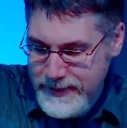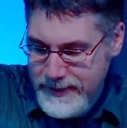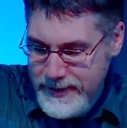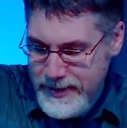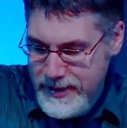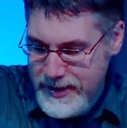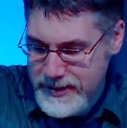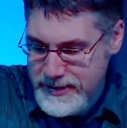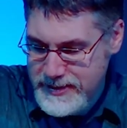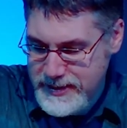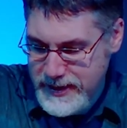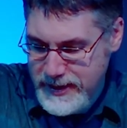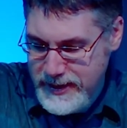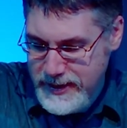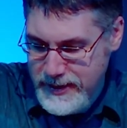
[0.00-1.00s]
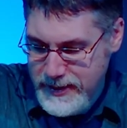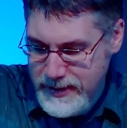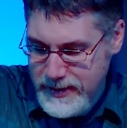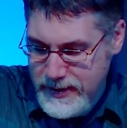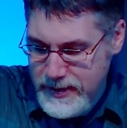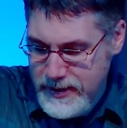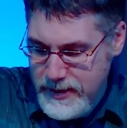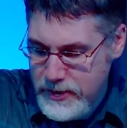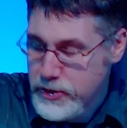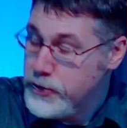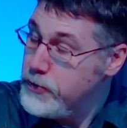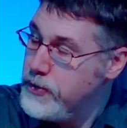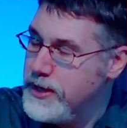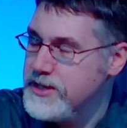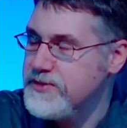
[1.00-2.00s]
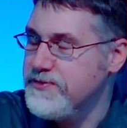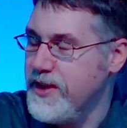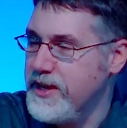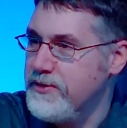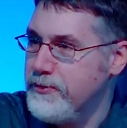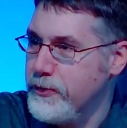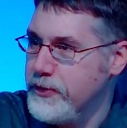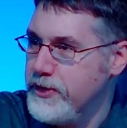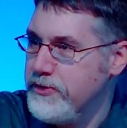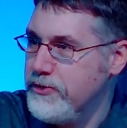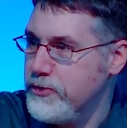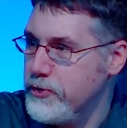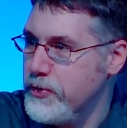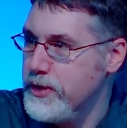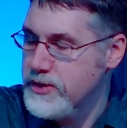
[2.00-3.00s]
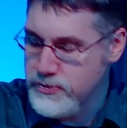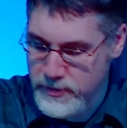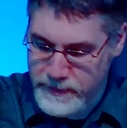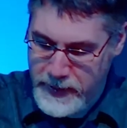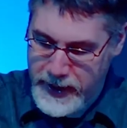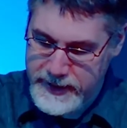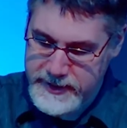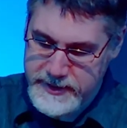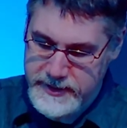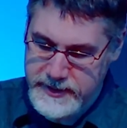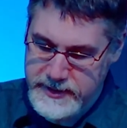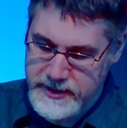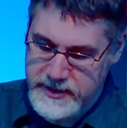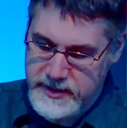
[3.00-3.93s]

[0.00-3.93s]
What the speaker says: that through his faithfulness, through his repentance, and in